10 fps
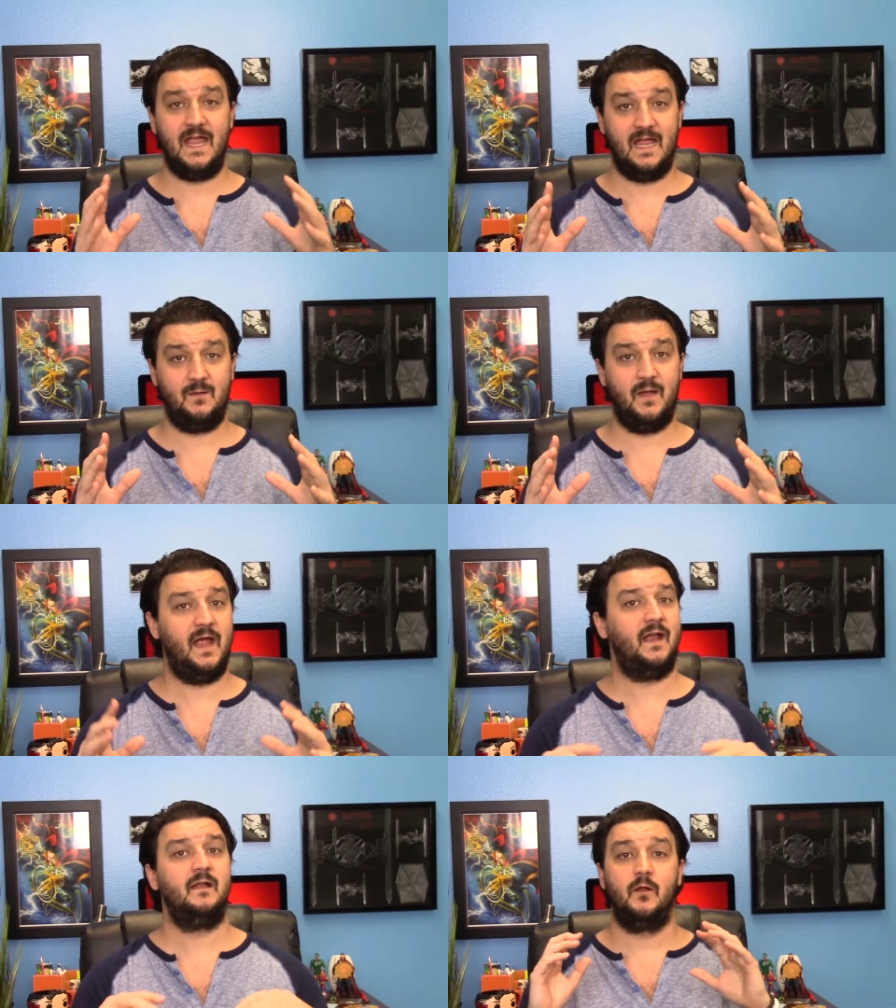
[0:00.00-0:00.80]

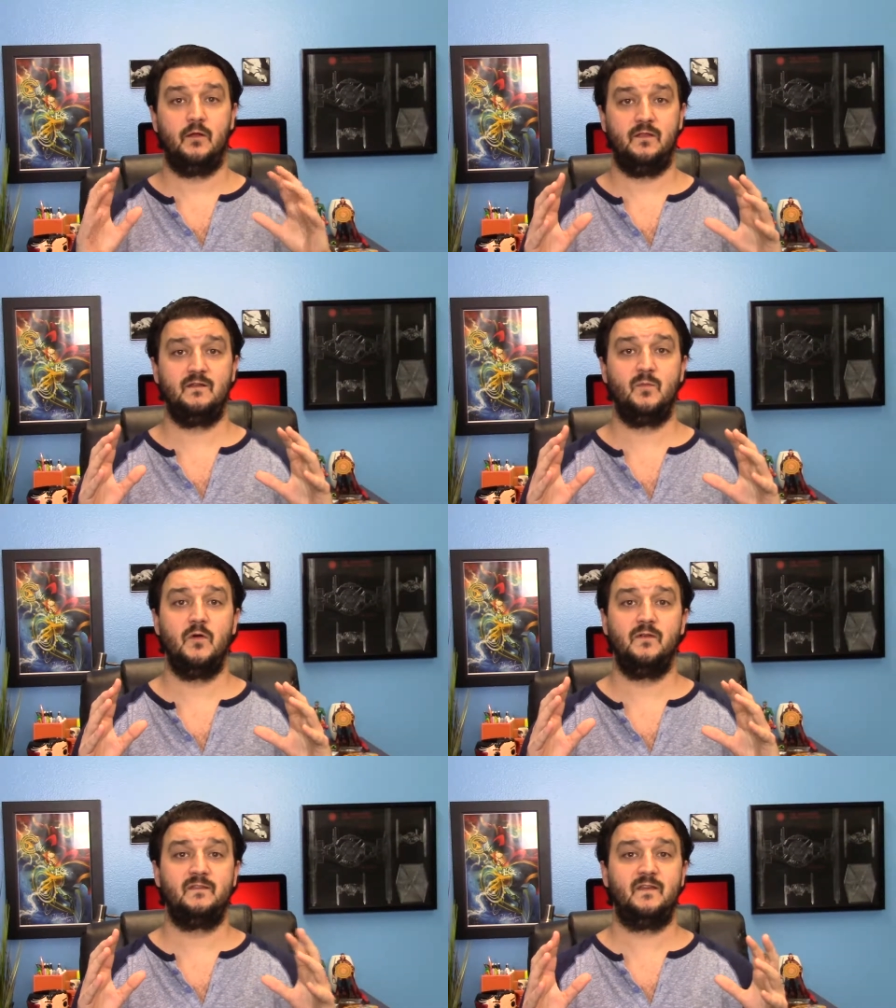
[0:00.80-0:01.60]
Ant-Man. There are these
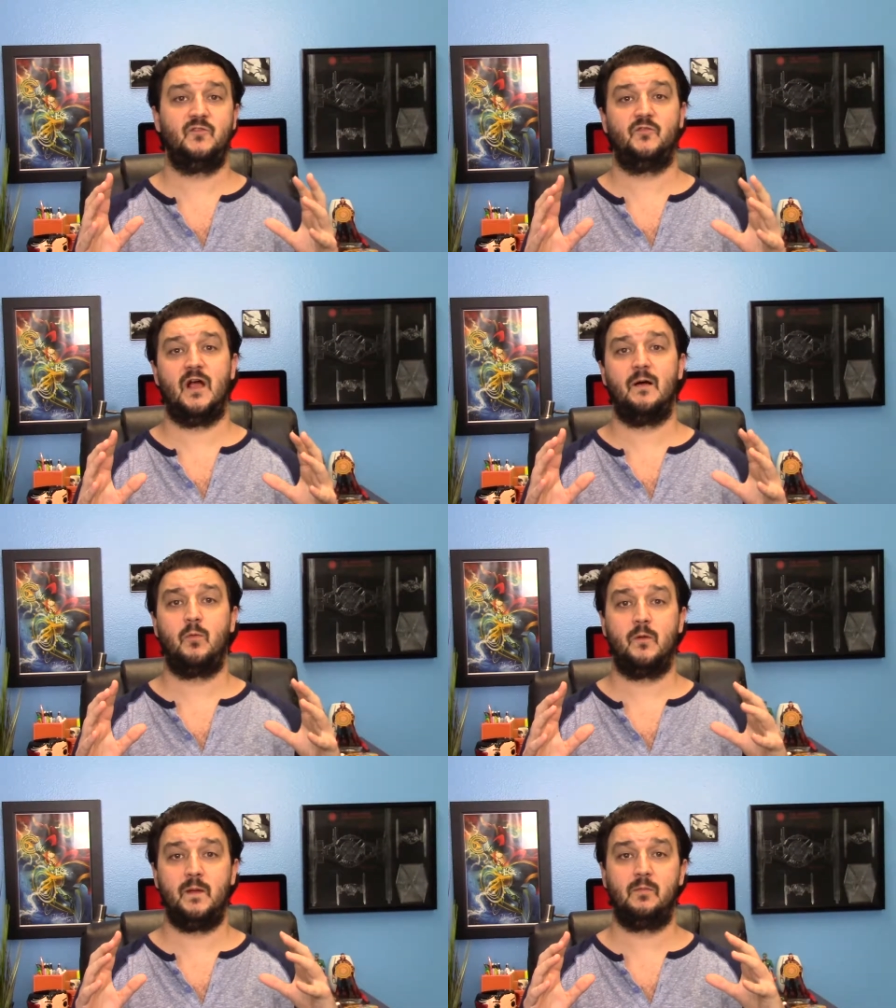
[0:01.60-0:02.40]
movies that drop
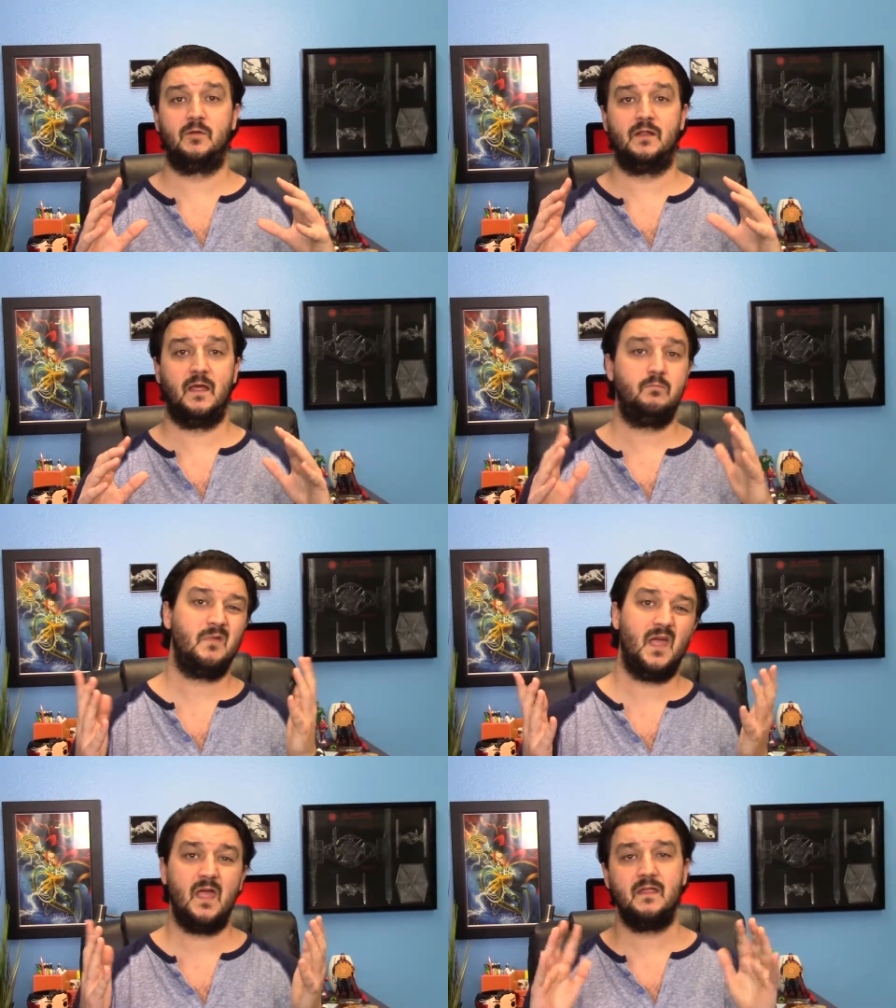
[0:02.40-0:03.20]
where people are like,
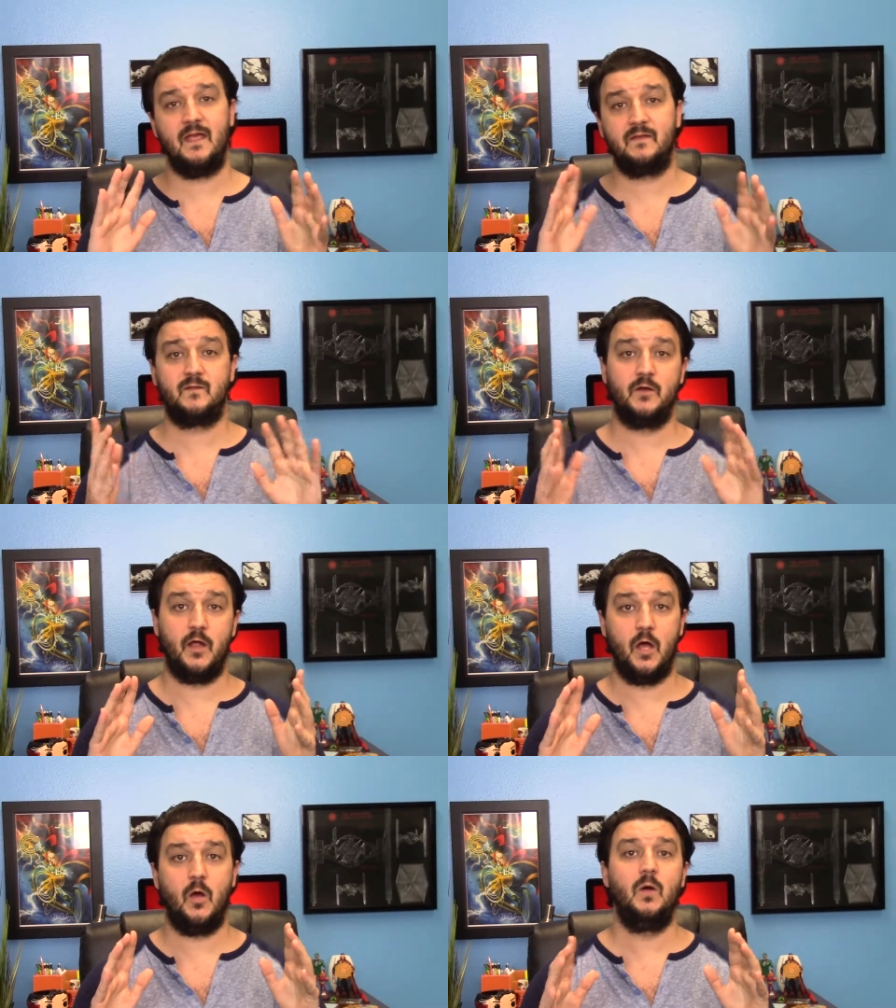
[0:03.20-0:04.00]
meh, yes or
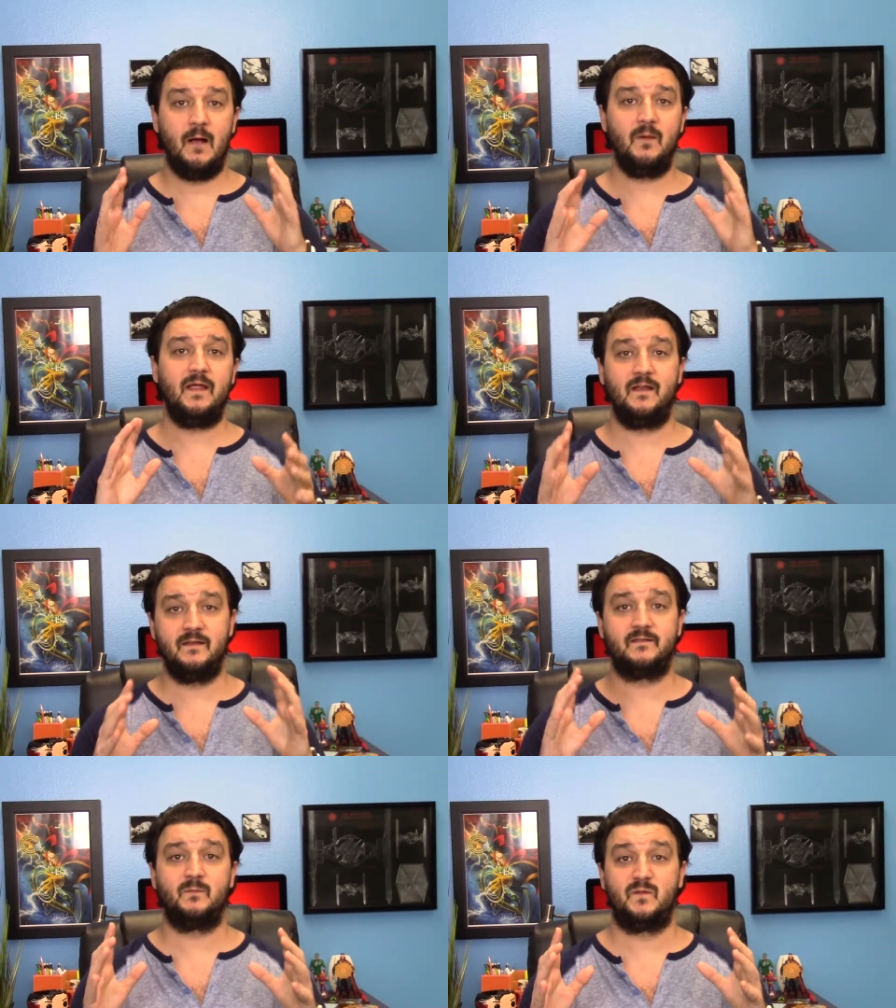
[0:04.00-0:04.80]
no, and we get
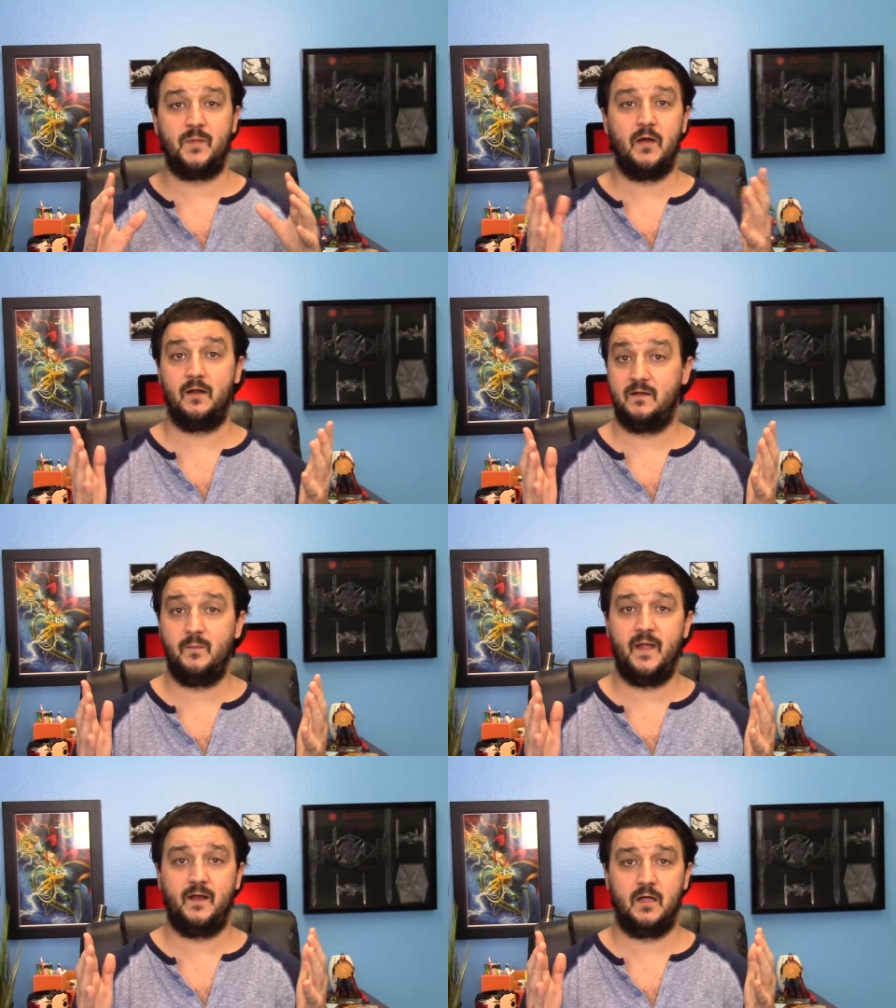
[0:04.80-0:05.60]
into some spirited
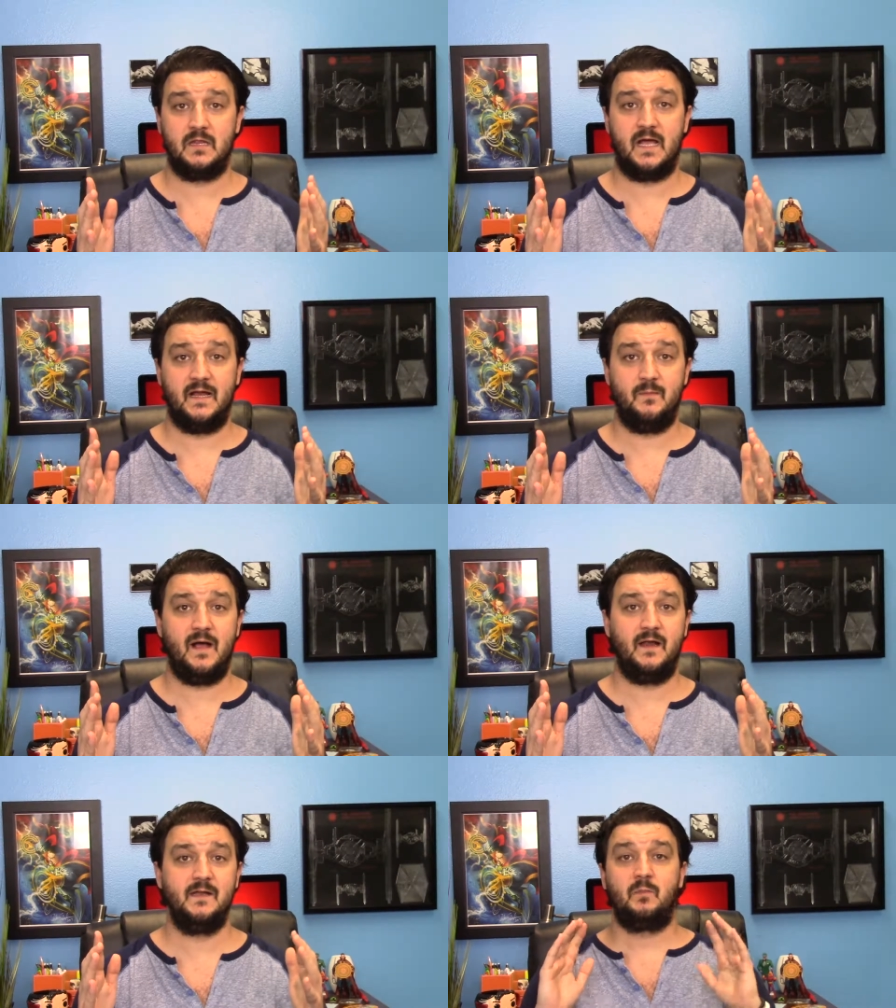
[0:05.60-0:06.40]
debate online
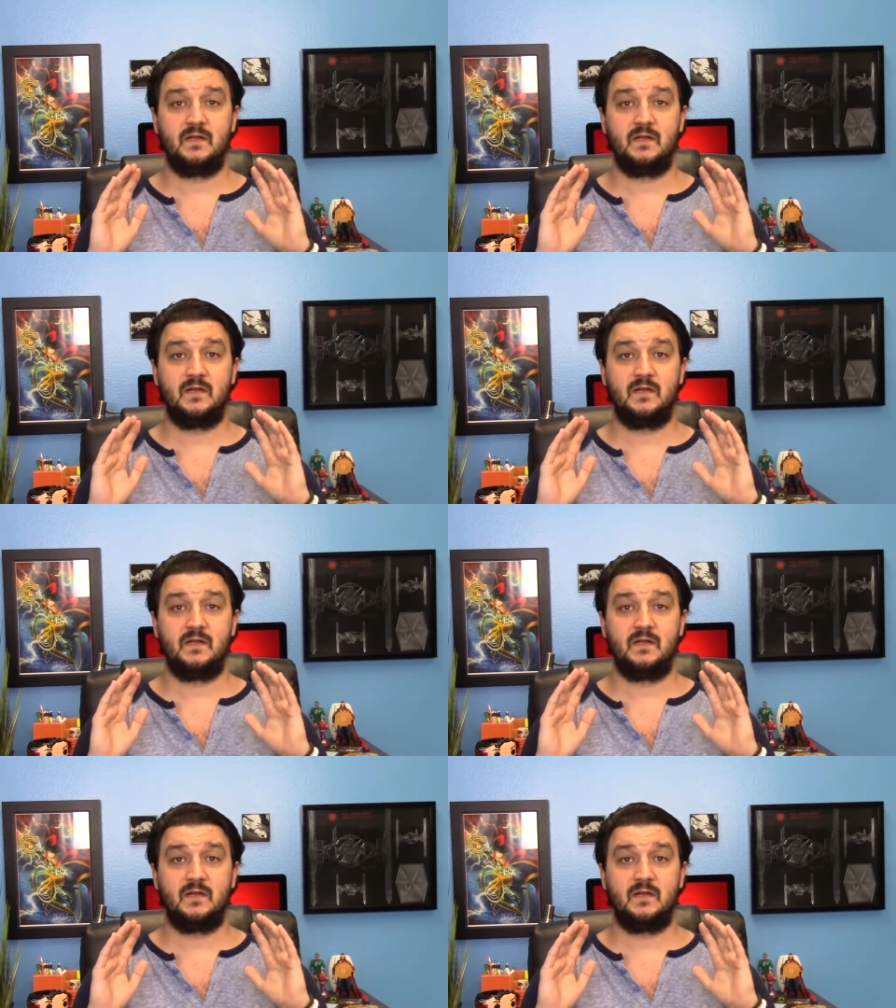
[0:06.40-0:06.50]
about it.